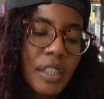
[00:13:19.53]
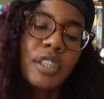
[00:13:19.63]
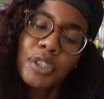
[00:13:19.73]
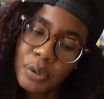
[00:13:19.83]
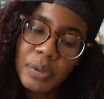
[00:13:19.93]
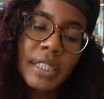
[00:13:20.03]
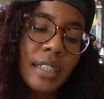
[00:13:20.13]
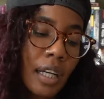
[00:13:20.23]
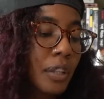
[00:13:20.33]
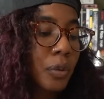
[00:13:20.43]
You need a
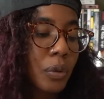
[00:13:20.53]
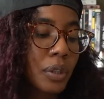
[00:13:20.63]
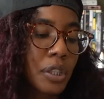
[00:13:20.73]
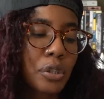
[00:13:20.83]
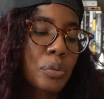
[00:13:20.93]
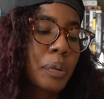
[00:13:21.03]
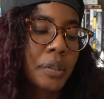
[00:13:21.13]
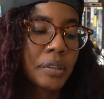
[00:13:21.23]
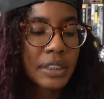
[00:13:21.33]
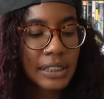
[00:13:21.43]
cuddle, Courtney
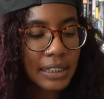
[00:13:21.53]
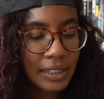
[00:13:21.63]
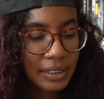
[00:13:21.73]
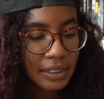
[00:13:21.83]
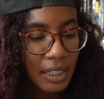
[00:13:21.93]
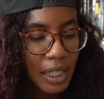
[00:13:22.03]
Cooper, she says.